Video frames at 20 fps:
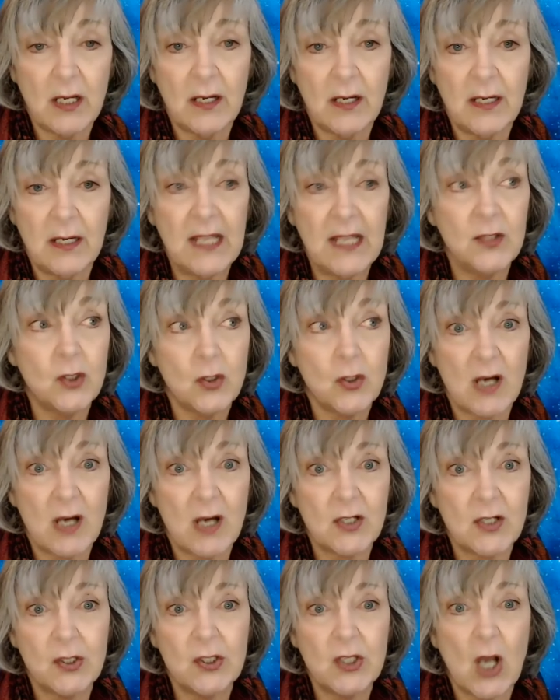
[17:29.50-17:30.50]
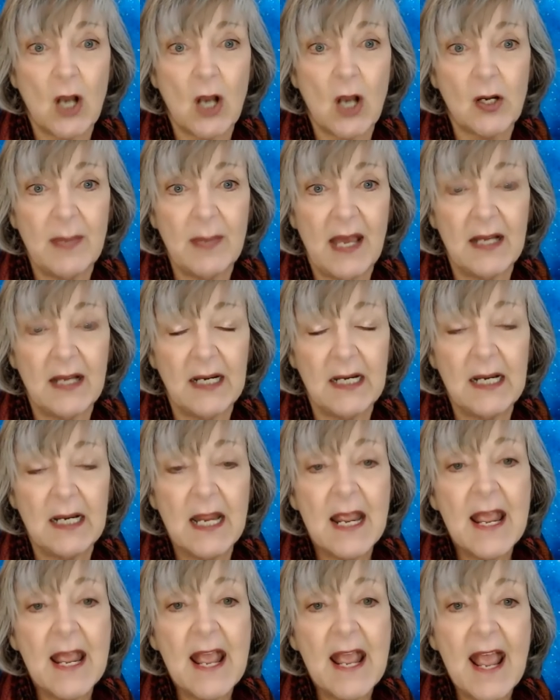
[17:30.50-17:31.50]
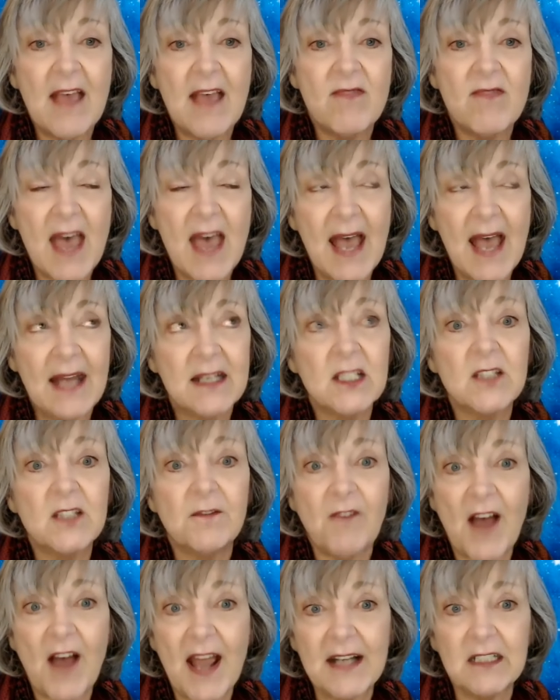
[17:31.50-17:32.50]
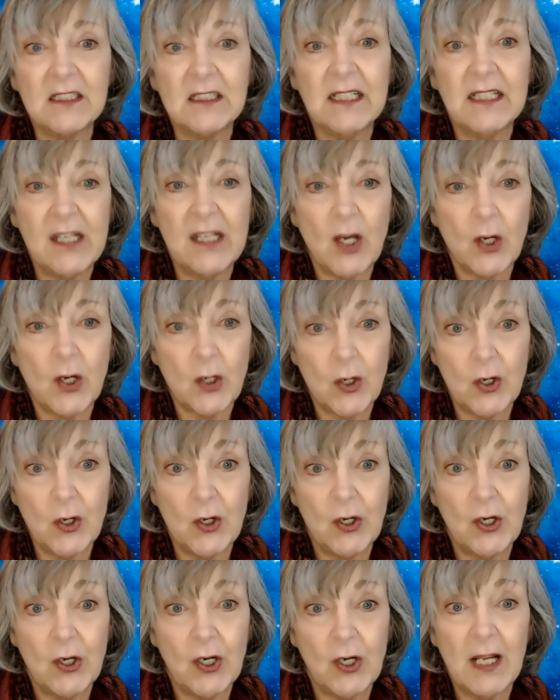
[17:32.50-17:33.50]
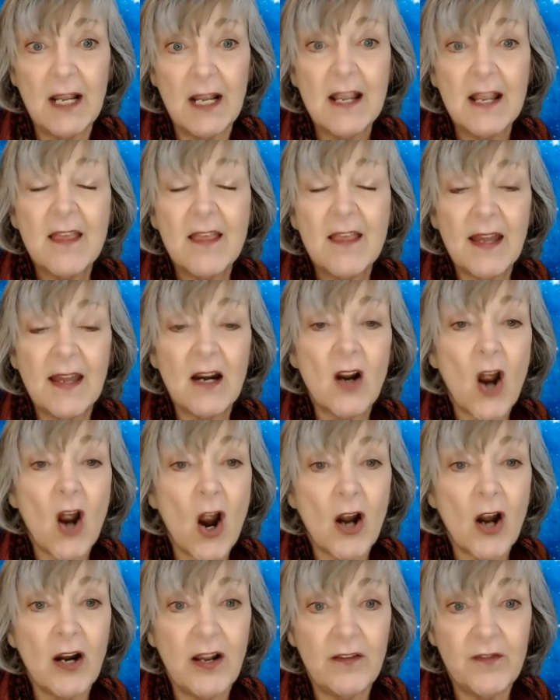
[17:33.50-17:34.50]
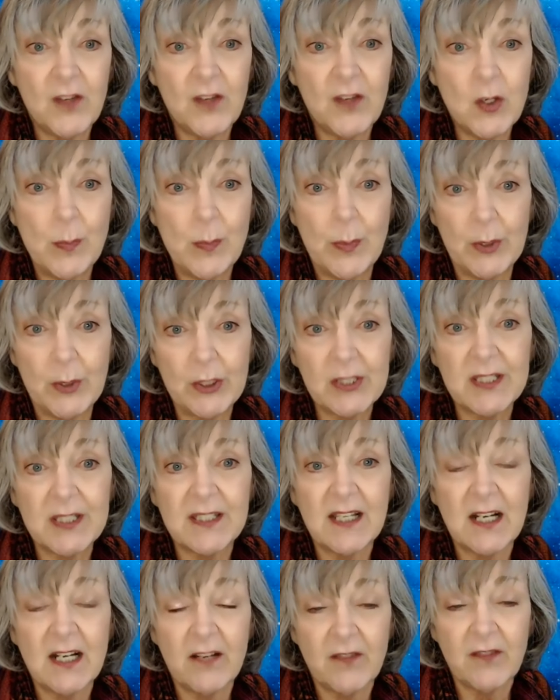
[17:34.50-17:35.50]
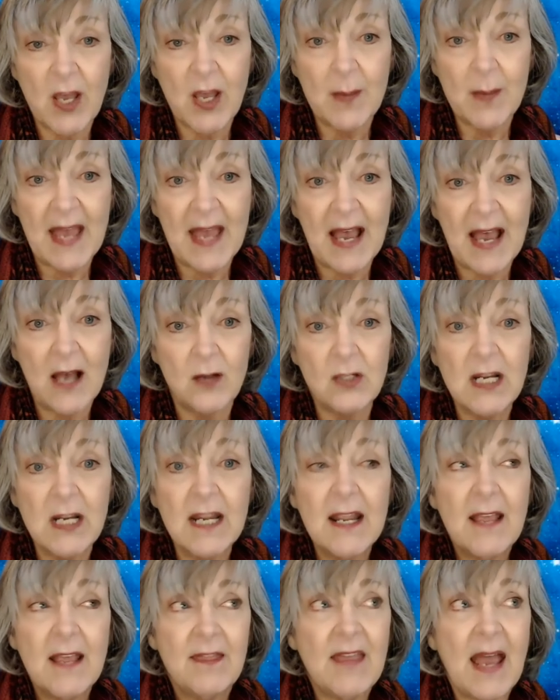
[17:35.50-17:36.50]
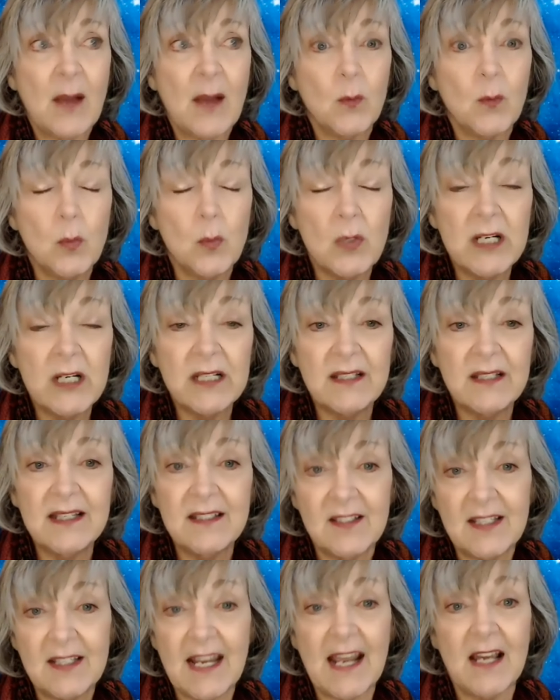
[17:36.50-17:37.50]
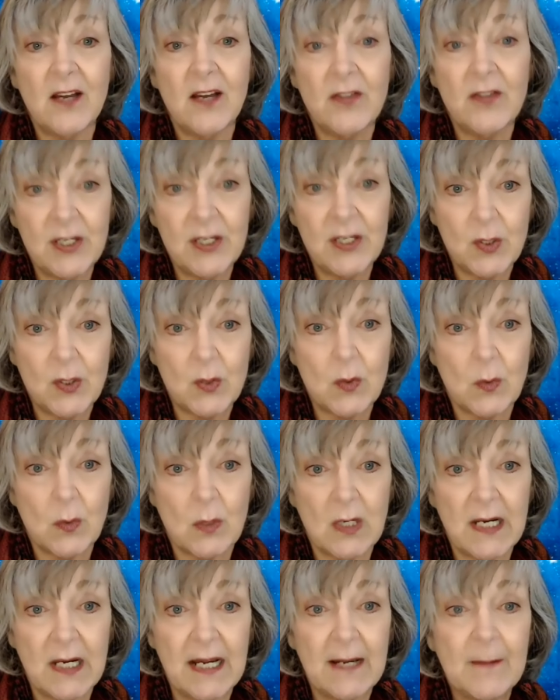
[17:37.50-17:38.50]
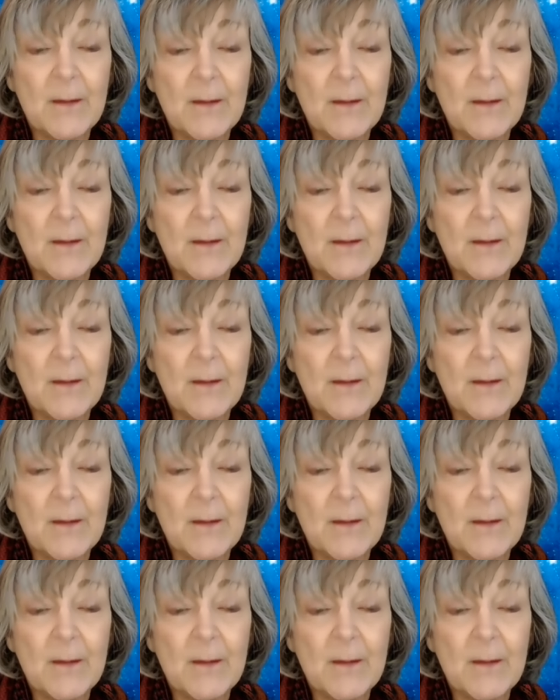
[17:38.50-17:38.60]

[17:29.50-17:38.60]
instructors talk about it. And that has finally occurred. There are a few books that have come out that really tell this story.